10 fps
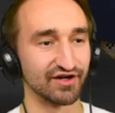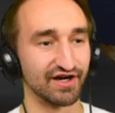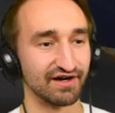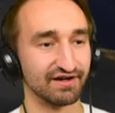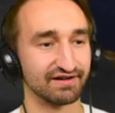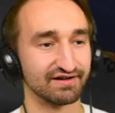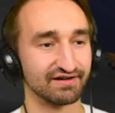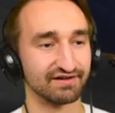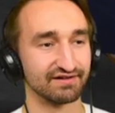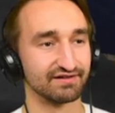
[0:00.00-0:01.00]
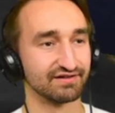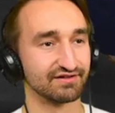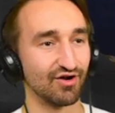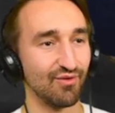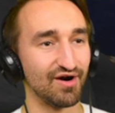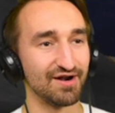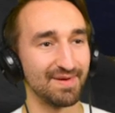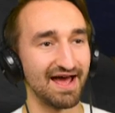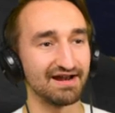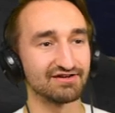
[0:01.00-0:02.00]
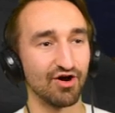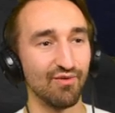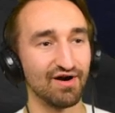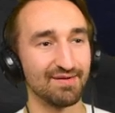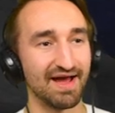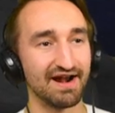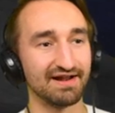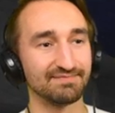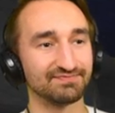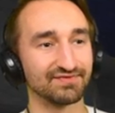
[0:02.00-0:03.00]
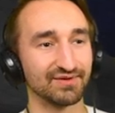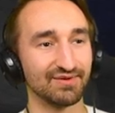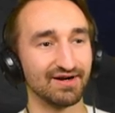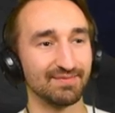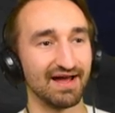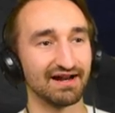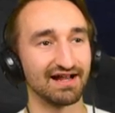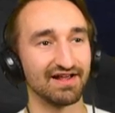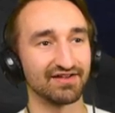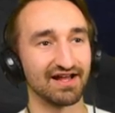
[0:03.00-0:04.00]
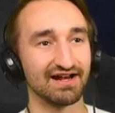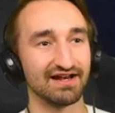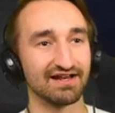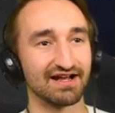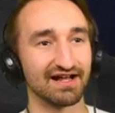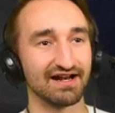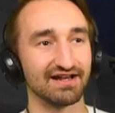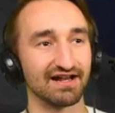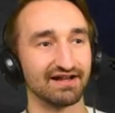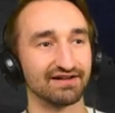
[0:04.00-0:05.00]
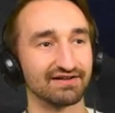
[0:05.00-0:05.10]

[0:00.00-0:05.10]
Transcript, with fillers: what? here. Don't worry about it. Don't worry about it. Don't worry about it, guys. I got an idea. I got an idea.